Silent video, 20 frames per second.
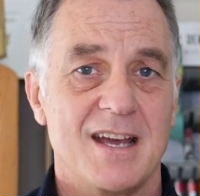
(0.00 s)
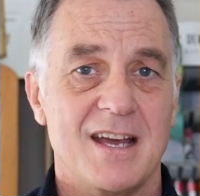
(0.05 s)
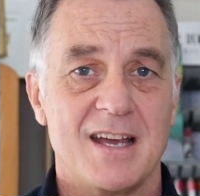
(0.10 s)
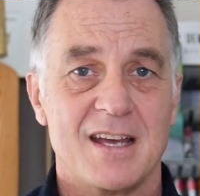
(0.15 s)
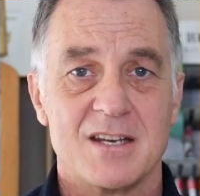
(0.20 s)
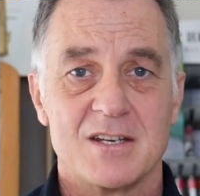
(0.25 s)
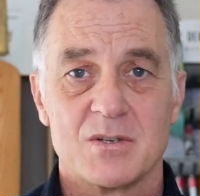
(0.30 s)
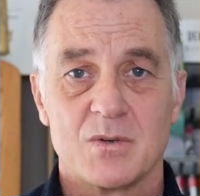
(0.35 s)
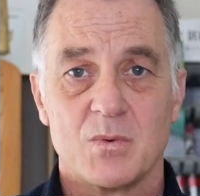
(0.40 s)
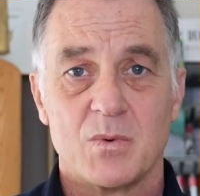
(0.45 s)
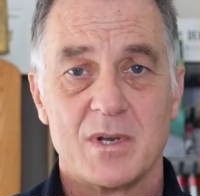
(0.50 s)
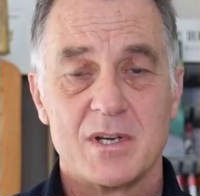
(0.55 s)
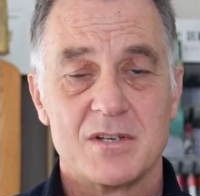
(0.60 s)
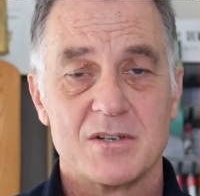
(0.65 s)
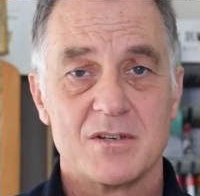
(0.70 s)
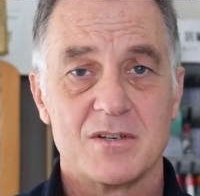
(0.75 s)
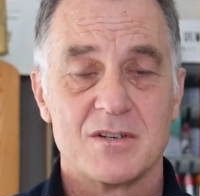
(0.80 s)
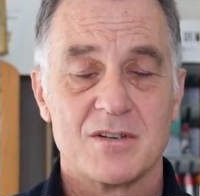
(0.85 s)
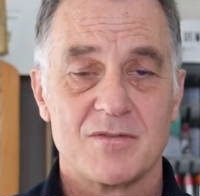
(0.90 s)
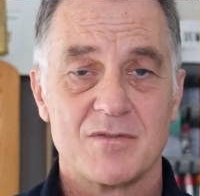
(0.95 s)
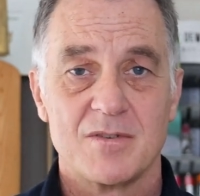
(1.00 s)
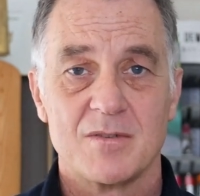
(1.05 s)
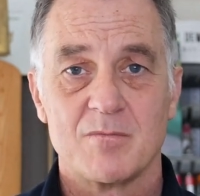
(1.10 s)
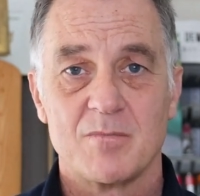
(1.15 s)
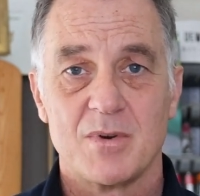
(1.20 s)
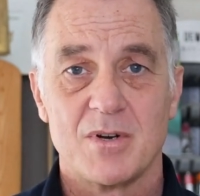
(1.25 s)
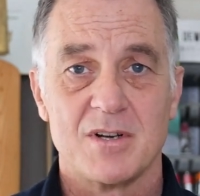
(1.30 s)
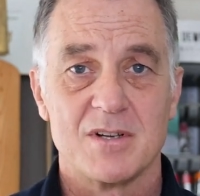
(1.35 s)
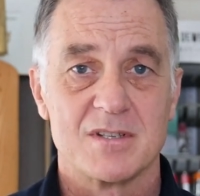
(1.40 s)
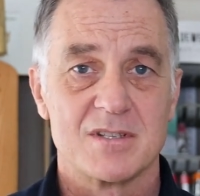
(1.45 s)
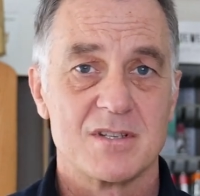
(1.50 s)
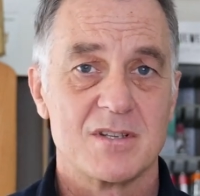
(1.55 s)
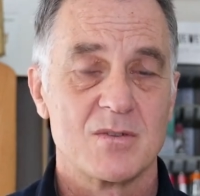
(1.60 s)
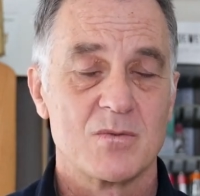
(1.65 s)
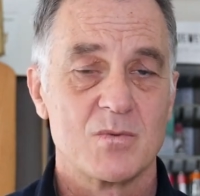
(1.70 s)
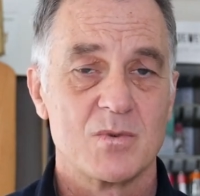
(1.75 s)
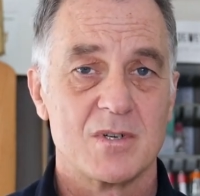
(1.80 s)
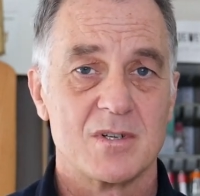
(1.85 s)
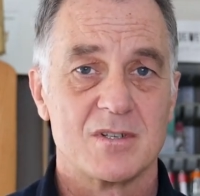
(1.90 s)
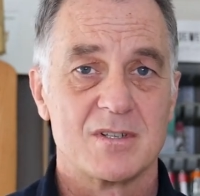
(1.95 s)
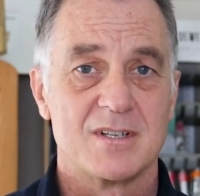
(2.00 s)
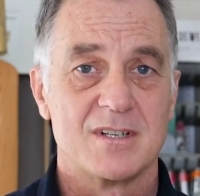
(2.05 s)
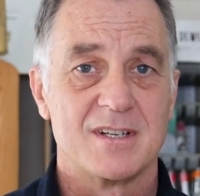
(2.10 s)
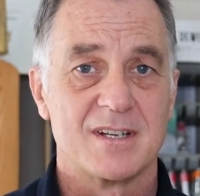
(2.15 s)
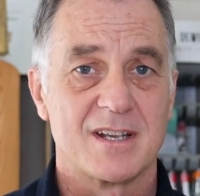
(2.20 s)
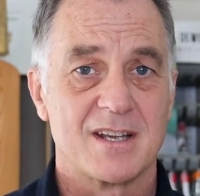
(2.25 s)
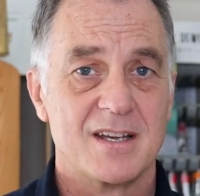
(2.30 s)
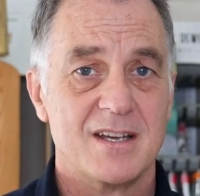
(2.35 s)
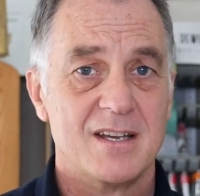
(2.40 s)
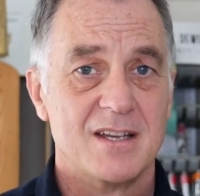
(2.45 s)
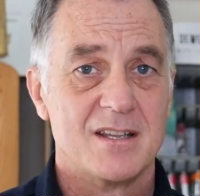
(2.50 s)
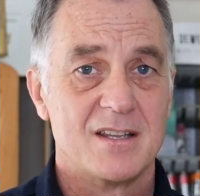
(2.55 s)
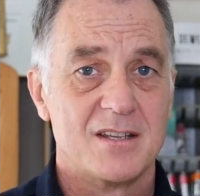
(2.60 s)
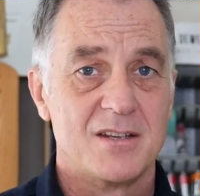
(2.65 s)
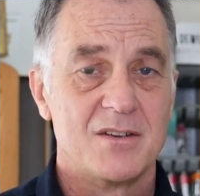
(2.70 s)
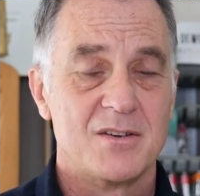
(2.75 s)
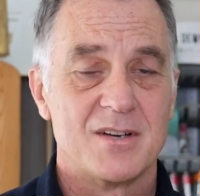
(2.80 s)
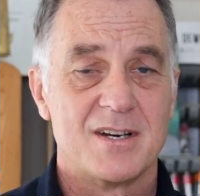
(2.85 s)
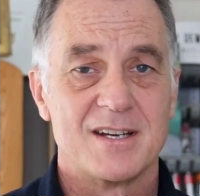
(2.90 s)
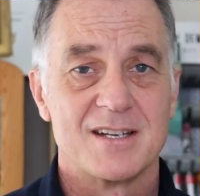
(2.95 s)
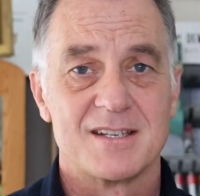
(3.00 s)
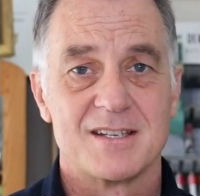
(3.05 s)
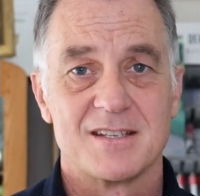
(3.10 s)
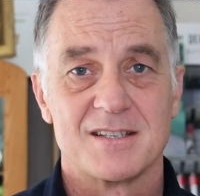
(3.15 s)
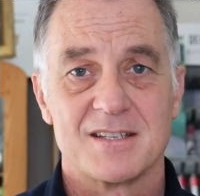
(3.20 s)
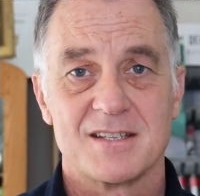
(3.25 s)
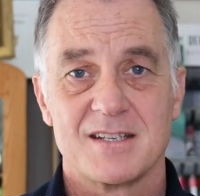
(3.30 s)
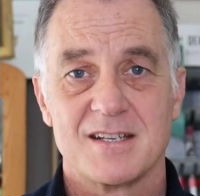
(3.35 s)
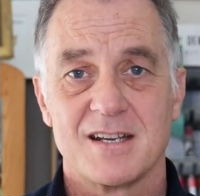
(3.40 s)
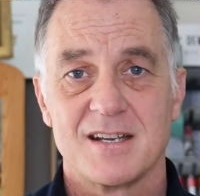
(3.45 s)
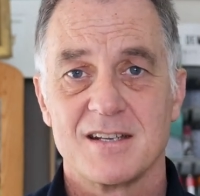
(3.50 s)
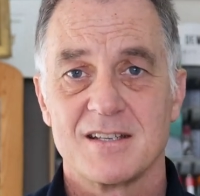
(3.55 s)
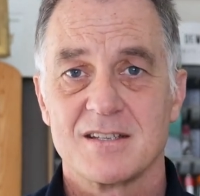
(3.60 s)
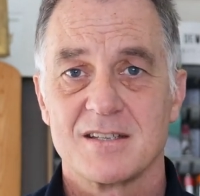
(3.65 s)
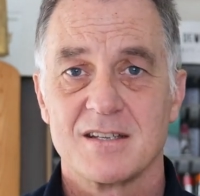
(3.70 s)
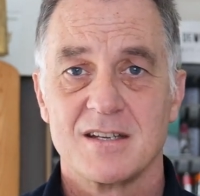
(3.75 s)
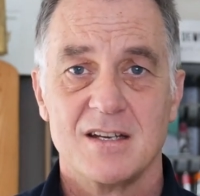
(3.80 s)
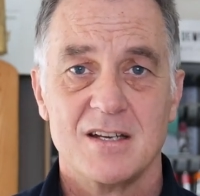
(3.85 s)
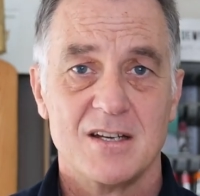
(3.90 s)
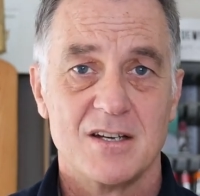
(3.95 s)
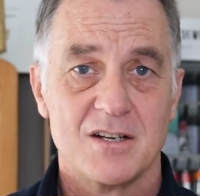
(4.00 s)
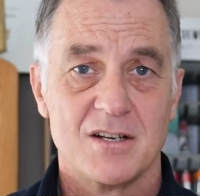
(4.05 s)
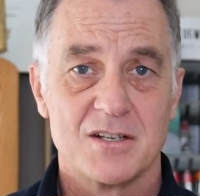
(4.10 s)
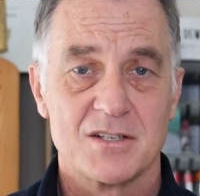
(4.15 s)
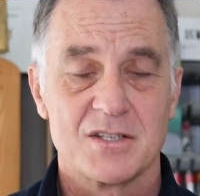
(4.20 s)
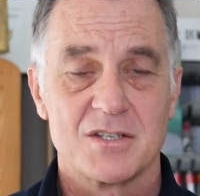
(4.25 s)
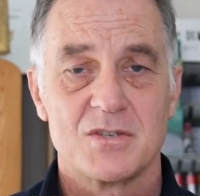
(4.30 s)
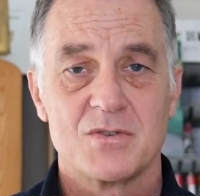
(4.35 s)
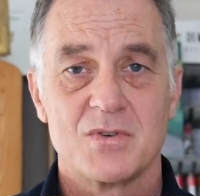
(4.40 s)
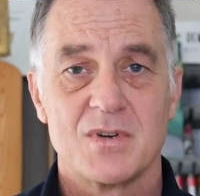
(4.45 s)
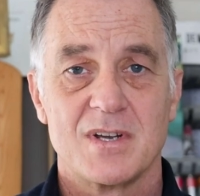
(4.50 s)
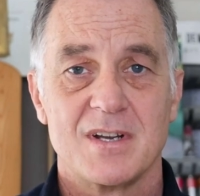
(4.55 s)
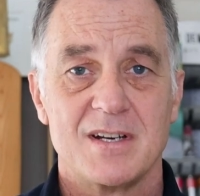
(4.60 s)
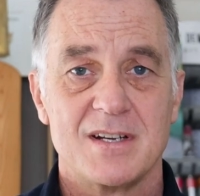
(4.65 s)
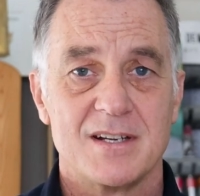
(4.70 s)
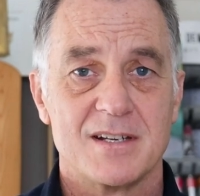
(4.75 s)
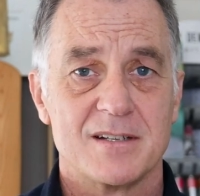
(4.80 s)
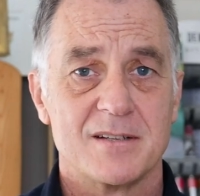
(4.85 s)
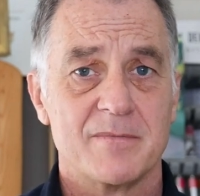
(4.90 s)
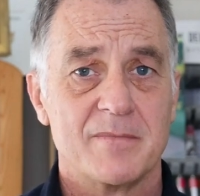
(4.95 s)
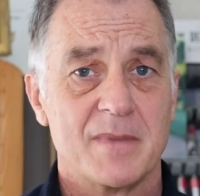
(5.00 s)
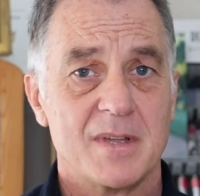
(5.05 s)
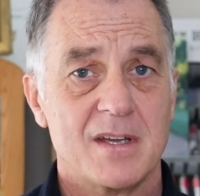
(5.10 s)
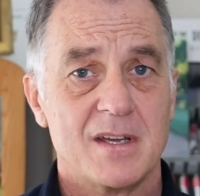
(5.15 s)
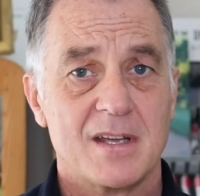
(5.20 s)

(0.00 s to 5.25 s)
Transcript: and went to different parts of the world, like the United States, Australia,